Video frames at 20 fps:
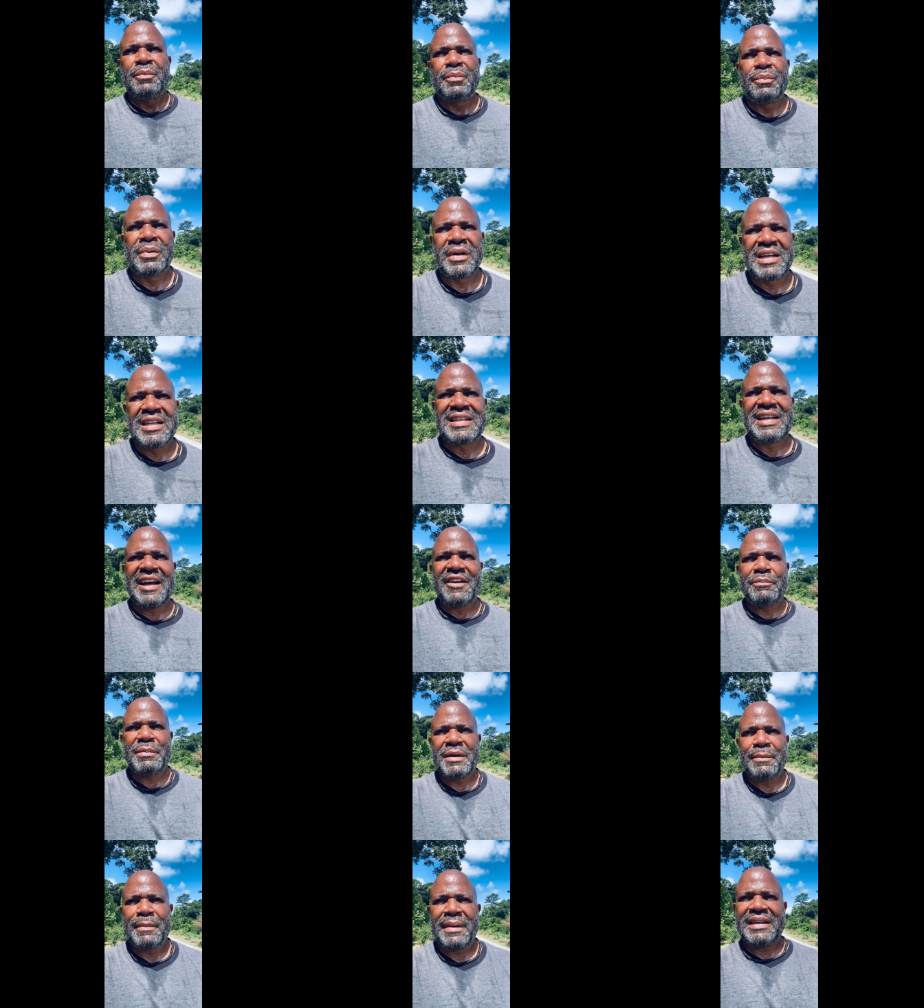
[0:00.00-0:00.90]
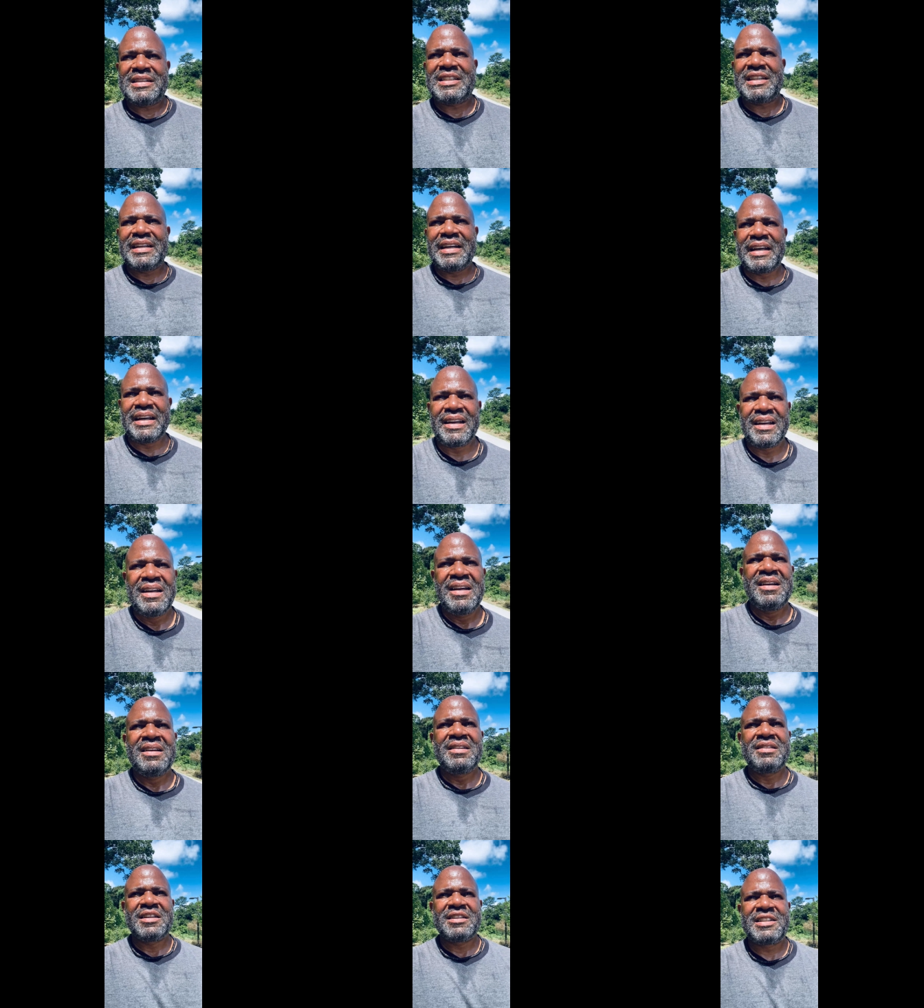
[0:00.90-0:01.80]
because I've been mentioning
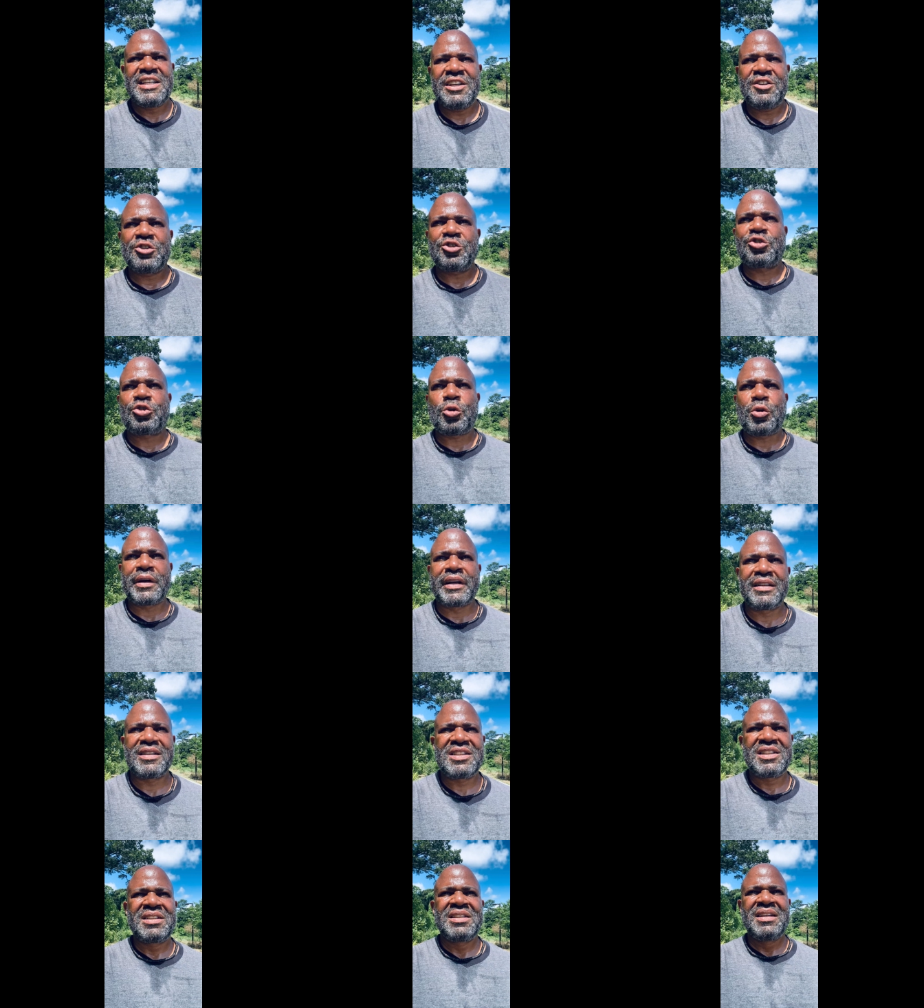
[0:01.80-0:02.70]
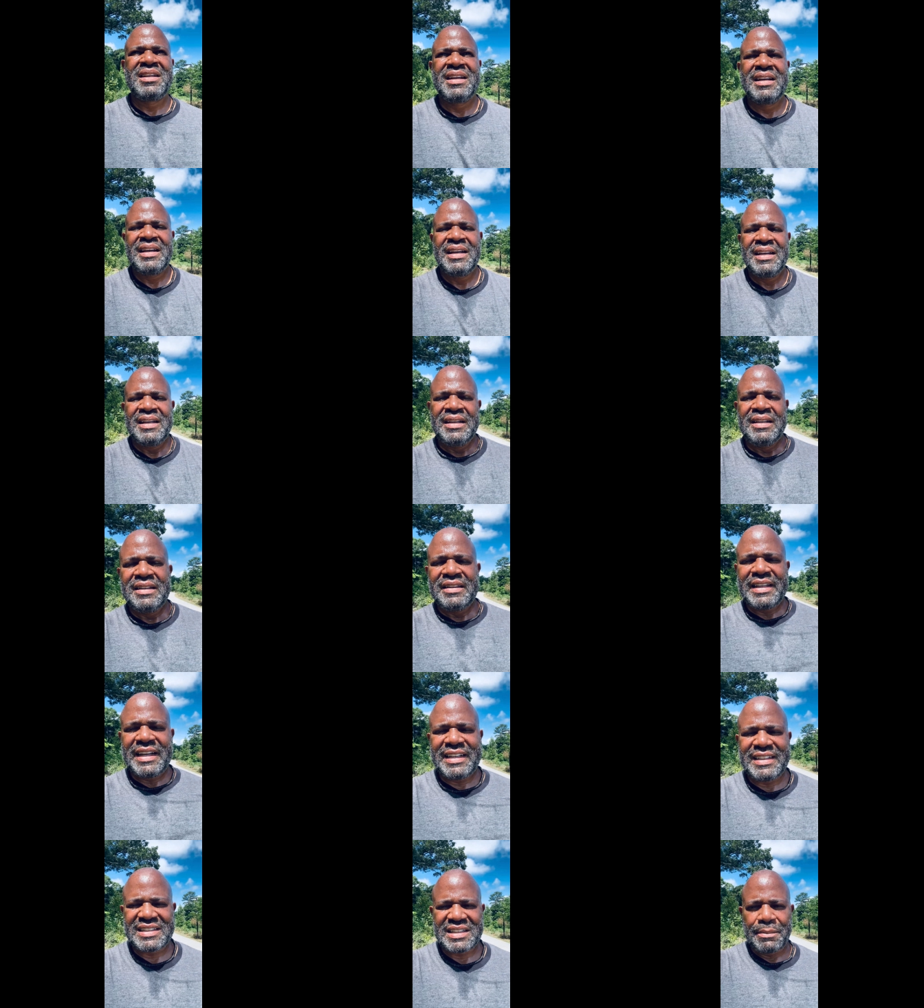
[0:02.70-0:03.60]
the teacher shortage
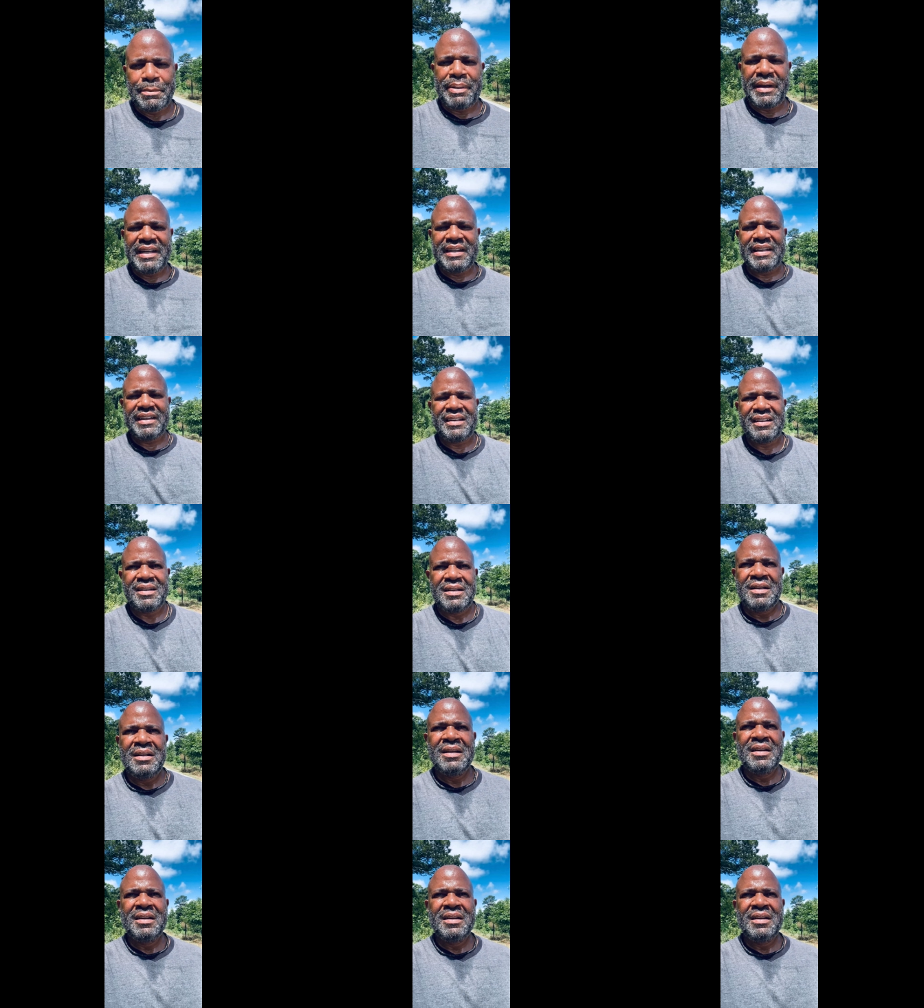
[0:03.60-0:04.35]
that is impending